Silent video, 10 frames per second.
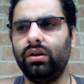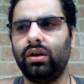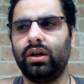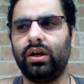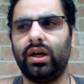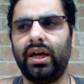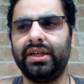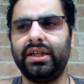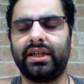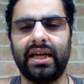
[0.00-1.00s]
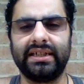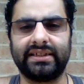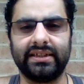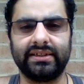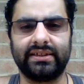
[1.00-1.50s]
any
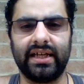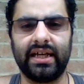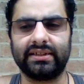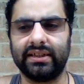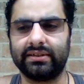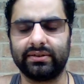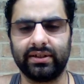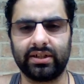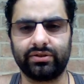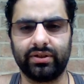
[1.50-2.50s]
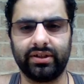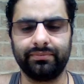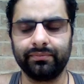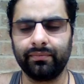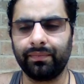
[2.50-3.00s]
cases that's internationally.
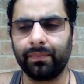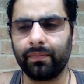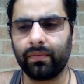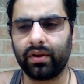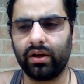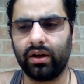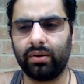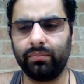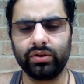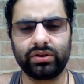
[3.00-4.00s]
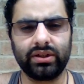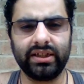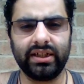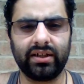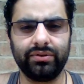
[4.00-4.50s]

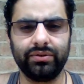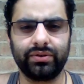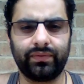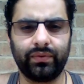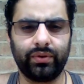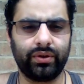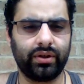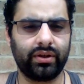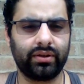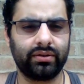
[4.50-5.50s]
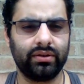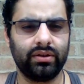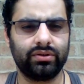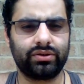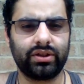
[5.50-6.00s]
Mostly are used for
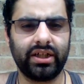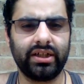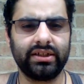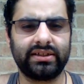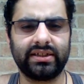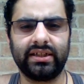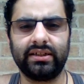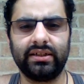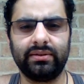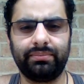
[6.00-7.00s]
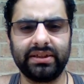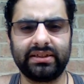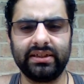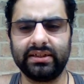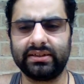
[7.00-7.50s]
trades and
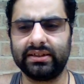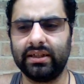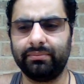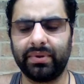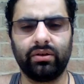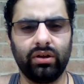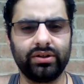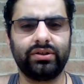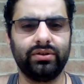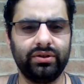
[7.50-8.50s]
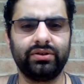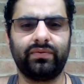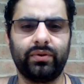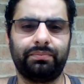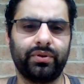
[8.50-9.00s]
business, but also used
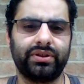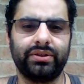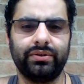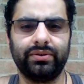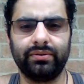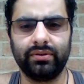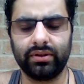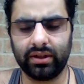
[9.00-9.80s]
for personal